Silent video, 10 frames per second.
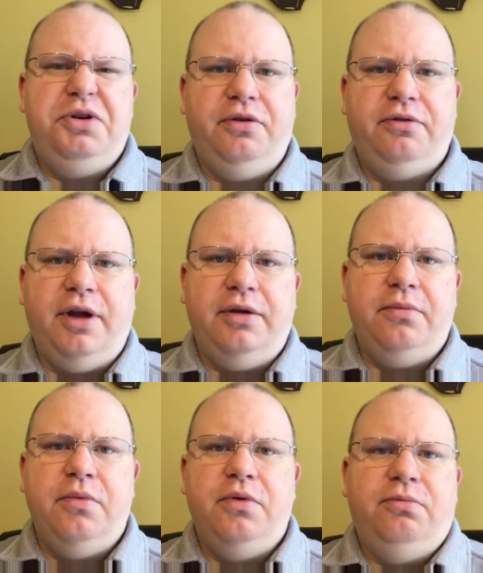just like
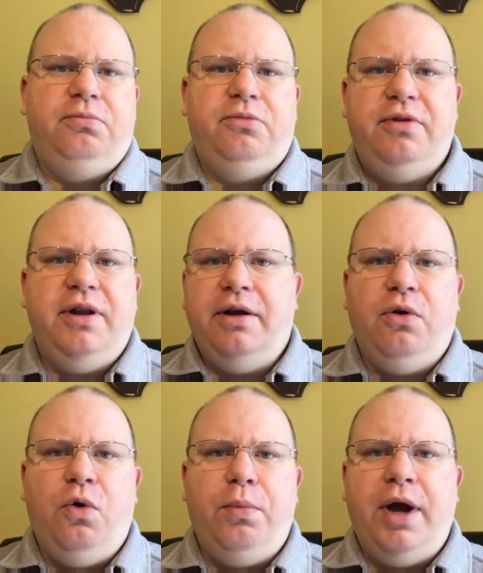sitting
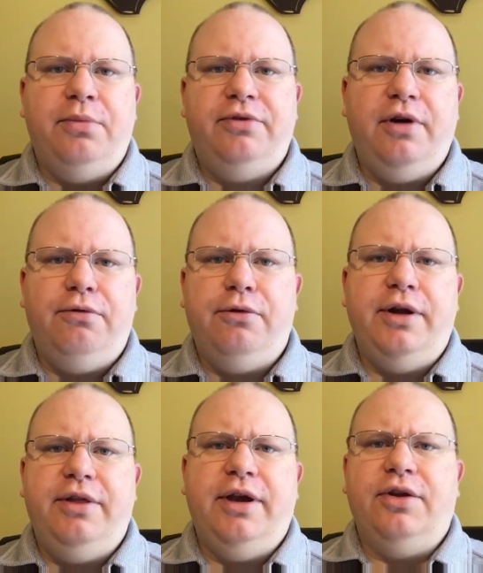alone by himself or
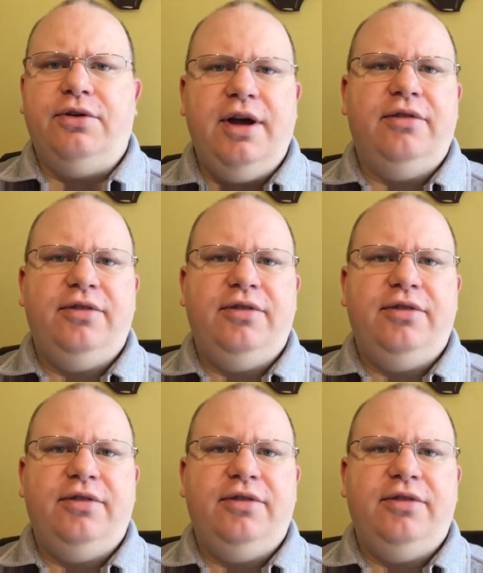anything in the class.